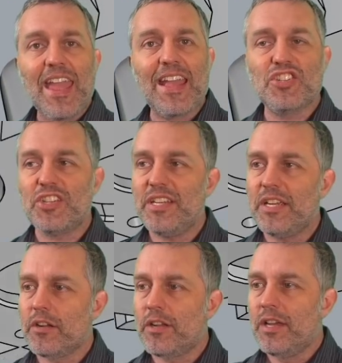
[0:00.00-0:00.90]

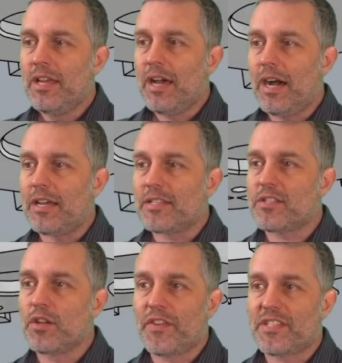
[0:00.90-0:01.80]
engineered
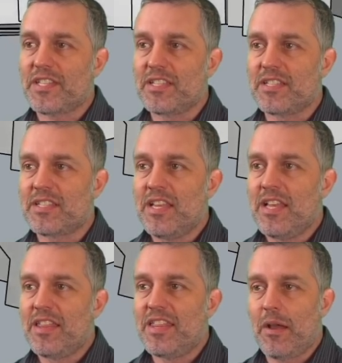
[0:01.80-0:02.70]
surfaces
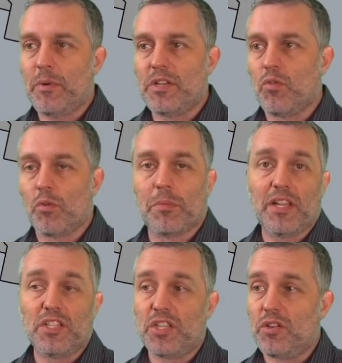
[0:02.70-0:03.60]
that I would
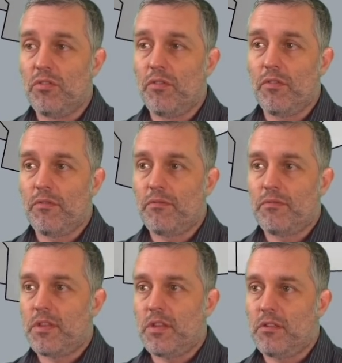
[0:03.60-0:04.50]
normally do,
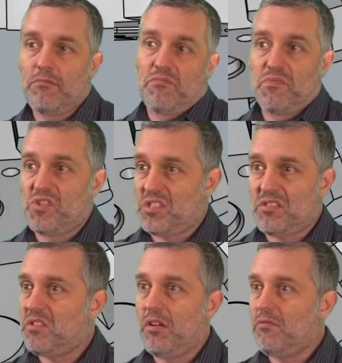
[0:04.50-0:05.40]
just,
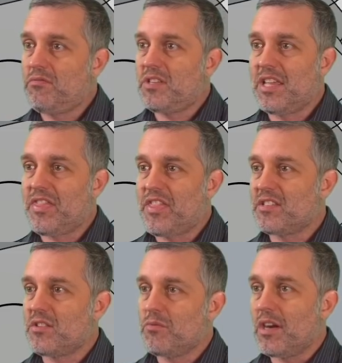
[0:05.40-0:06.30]
you know, to get
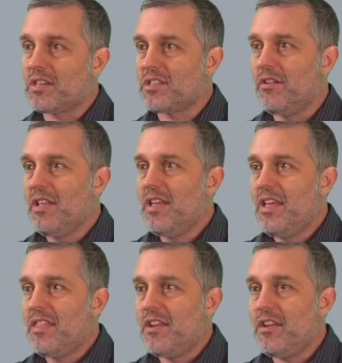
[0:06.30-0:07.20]
things to work. So
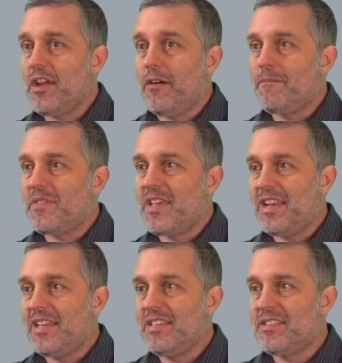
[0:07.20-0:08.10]
there you go. That
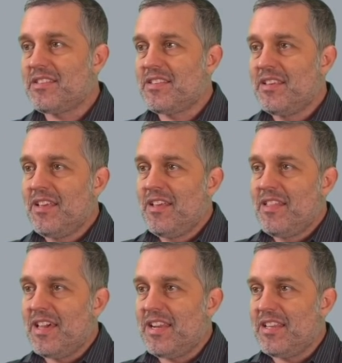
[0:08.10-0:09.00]
is
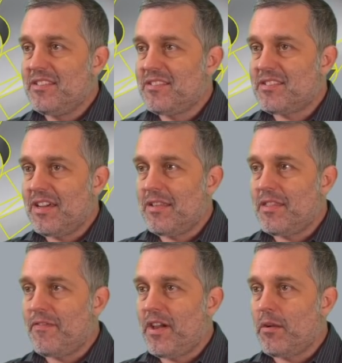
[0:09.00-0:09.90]
the
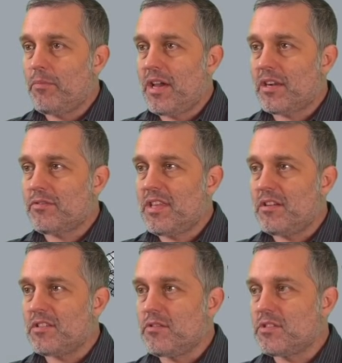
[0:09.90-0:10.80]
final product right there.
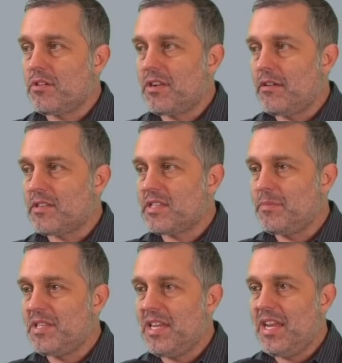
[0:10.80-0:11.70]
So it started out
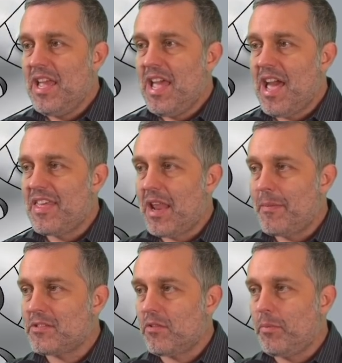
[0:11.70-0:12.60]
sub-D, and then I
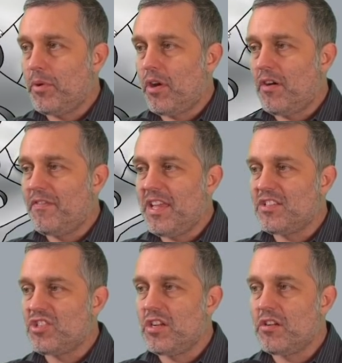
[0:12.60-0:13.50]
basically put all of the
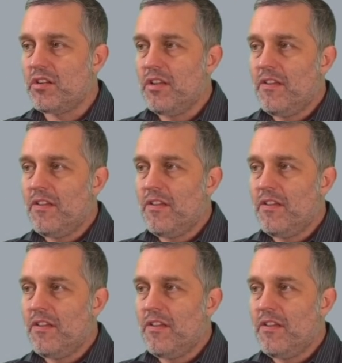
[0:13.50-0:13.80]
engineered